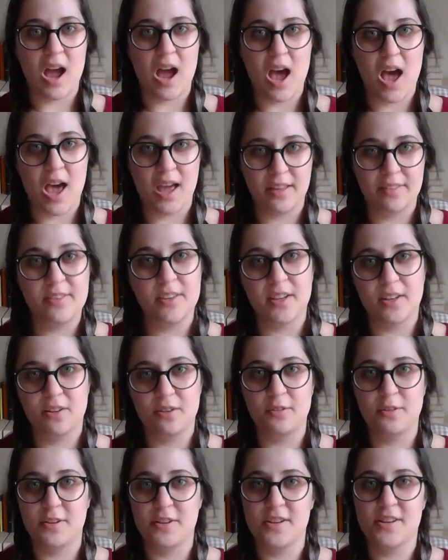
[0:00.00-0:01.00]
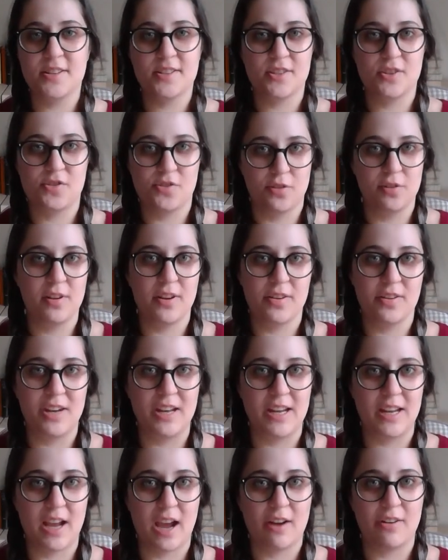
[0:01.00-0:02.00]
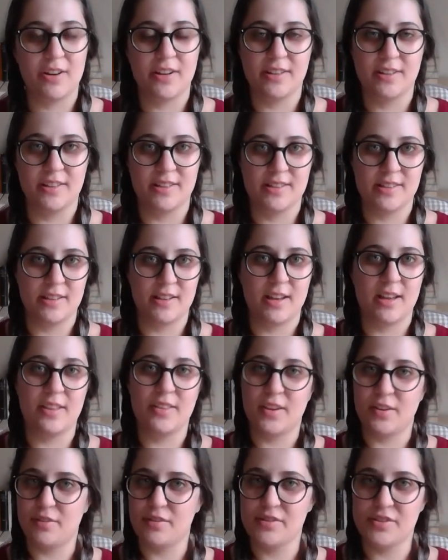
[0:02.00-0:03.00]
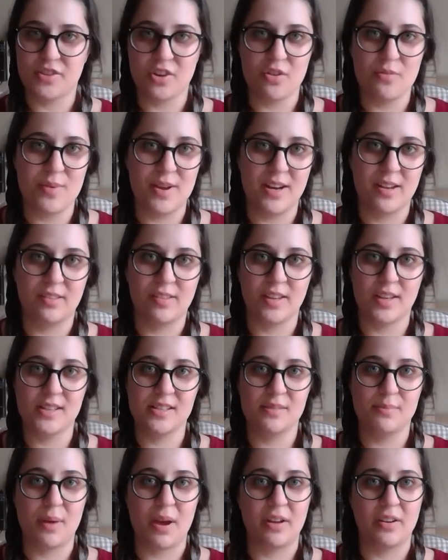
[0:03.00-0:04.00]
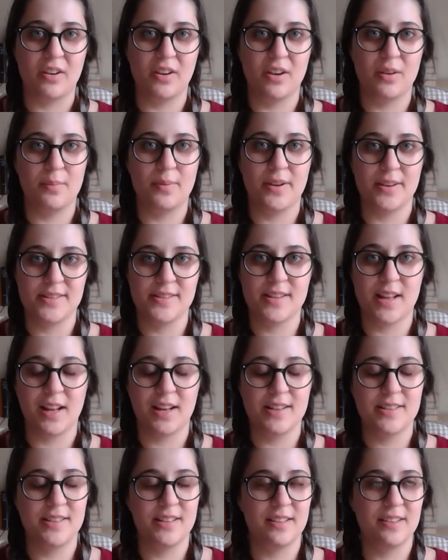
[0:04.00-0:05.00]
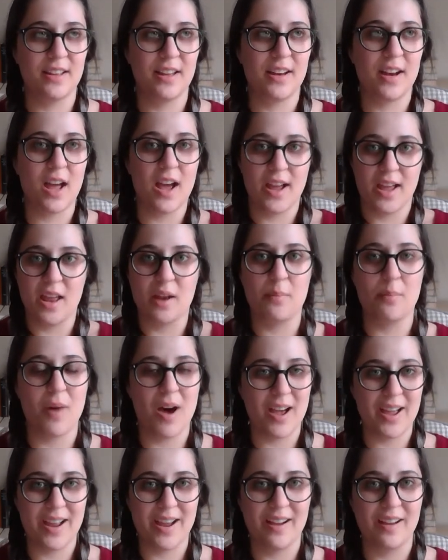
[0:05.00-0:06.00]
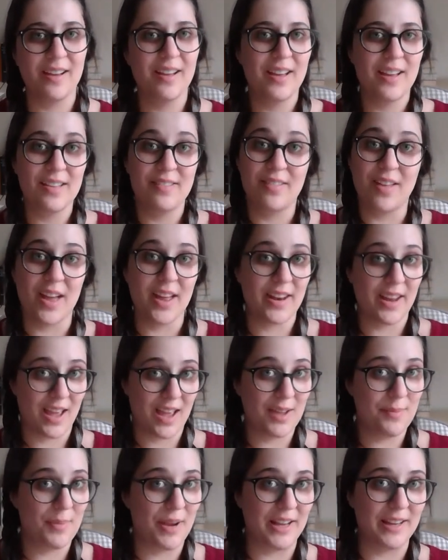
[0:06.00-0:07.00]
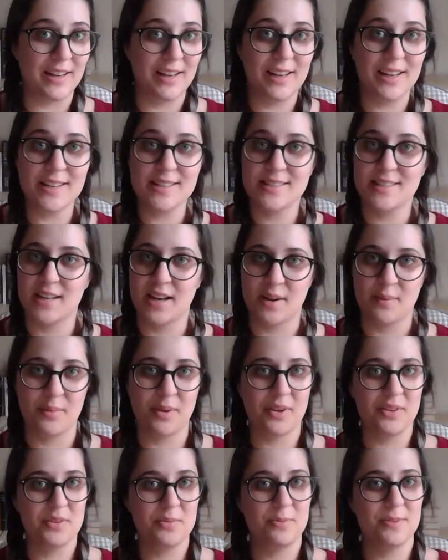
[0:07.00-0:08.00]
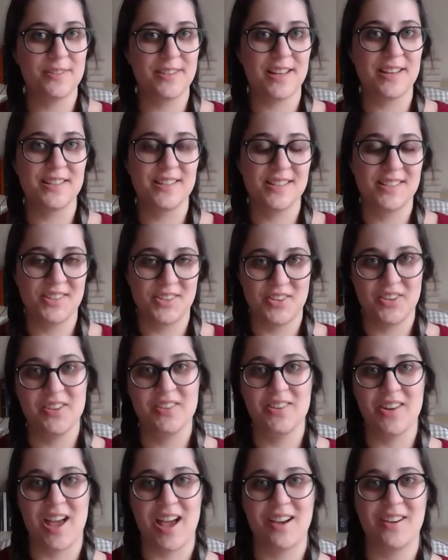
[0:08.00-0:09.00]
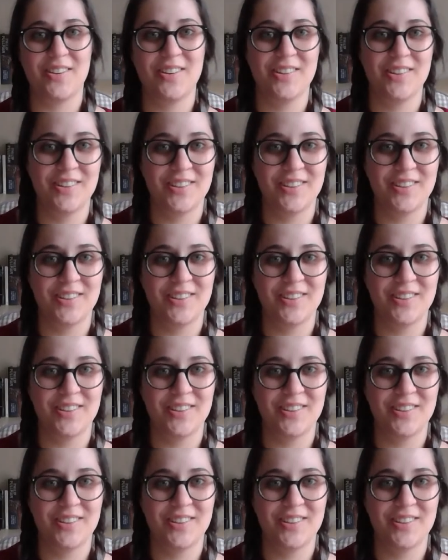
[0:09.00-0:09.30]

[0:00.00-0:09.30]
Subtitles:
I think Luna is a truly unique character, and there are so many things about her personality that I admire that I made a list and I'm going to present it to you now.